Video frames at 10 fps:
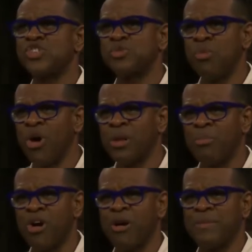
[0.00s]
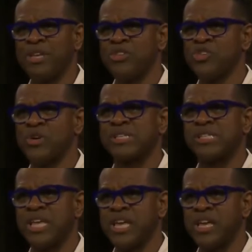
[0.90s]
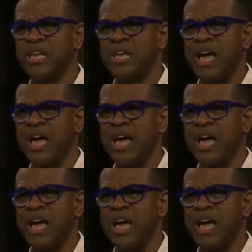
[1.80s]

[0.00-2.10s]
small apartment in New York City.